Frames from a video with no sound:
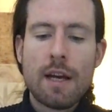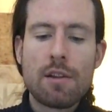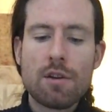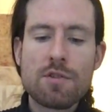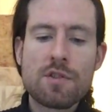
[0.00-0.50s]

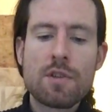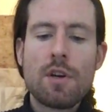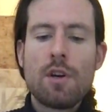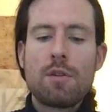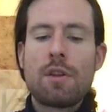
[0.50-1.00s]
and those
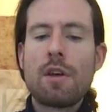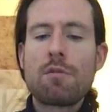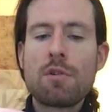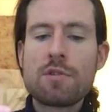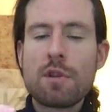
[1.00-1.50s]

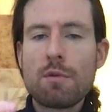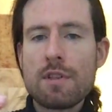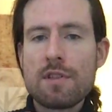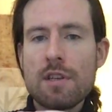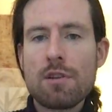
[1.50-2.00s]
are the
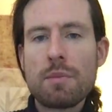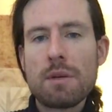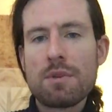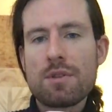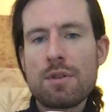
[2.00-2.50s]
ones that you'll be
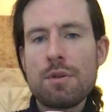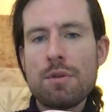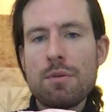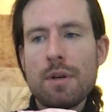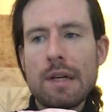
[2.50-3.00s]
able
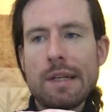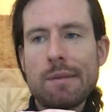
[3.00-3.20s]
to